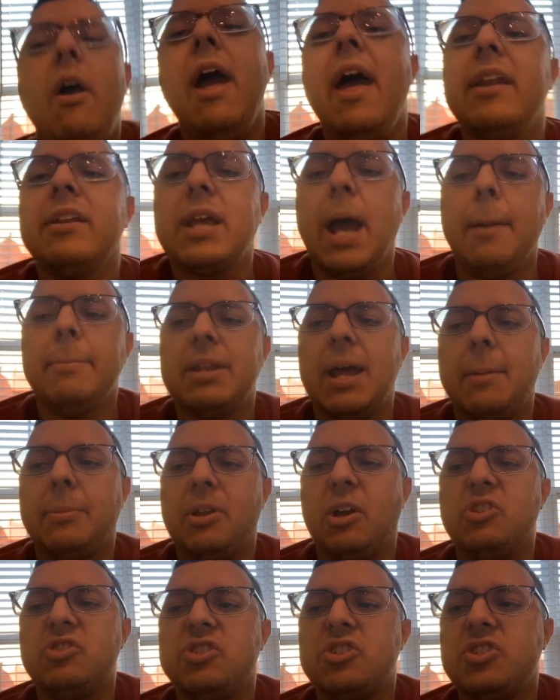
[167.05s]
ahead and comment down
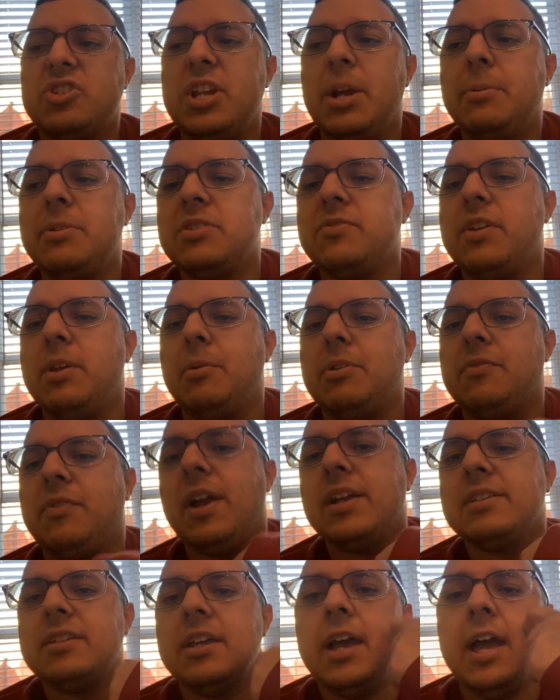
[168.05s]
below, so share this video with your
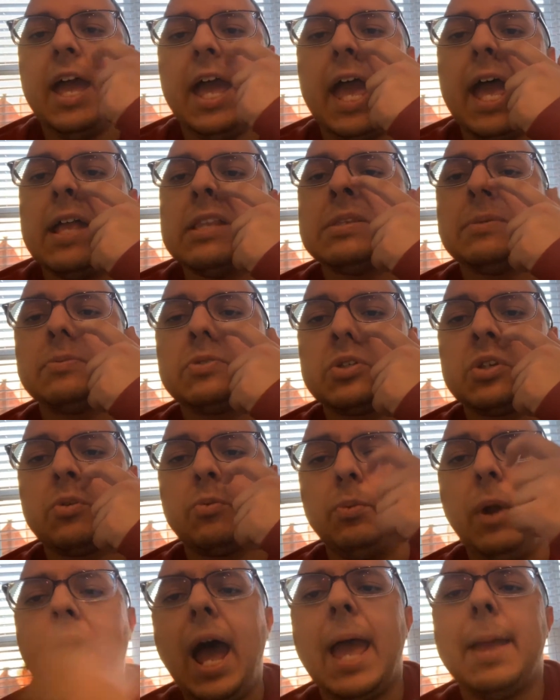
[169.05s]
friends, and
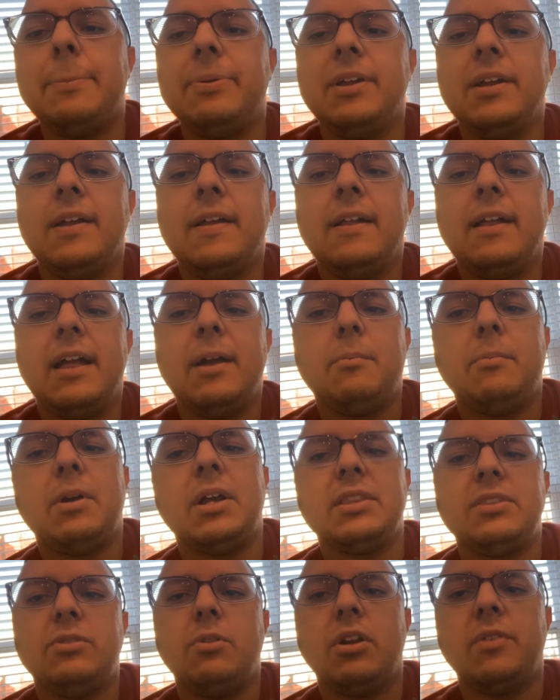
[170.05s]
subscribe
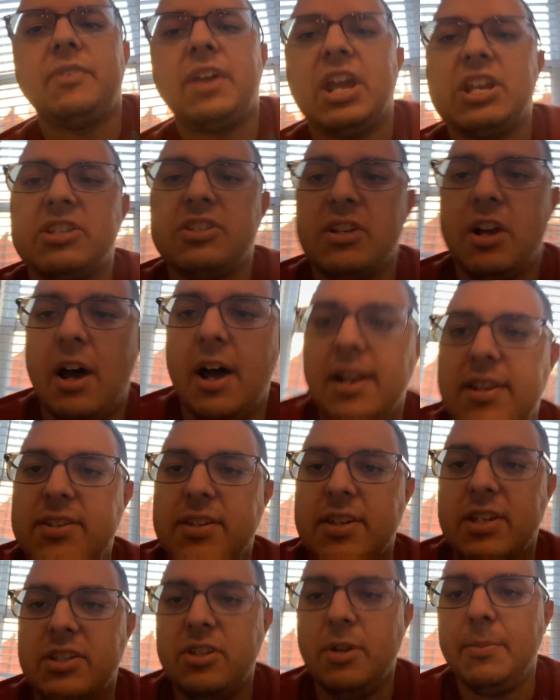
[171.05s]
with notifications on so
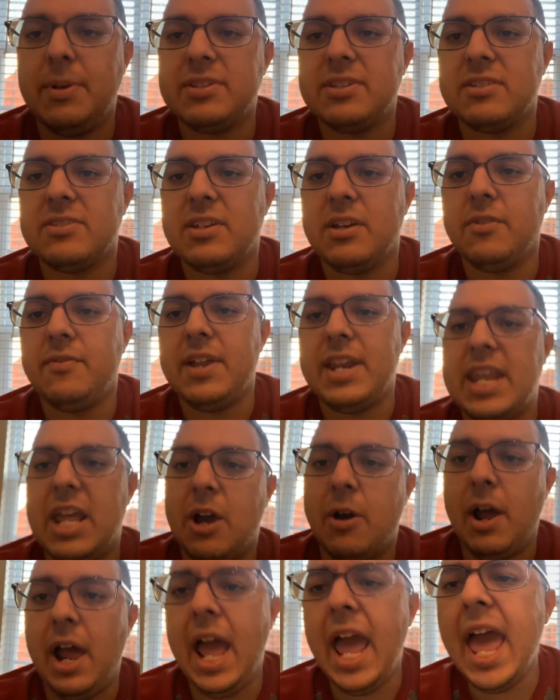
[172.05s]
you don't miss a single video.
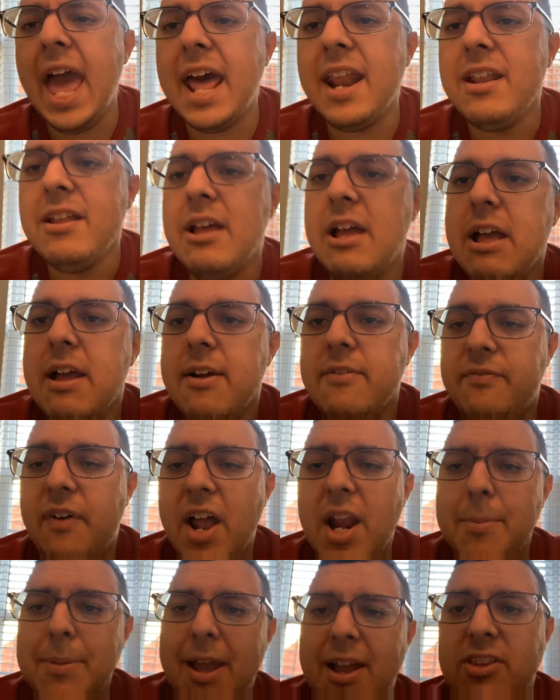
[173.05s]
And
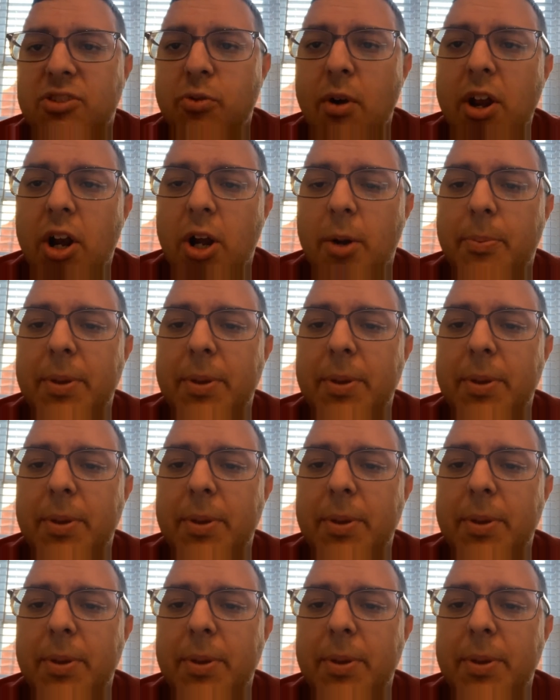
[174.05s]
follow me on Twitter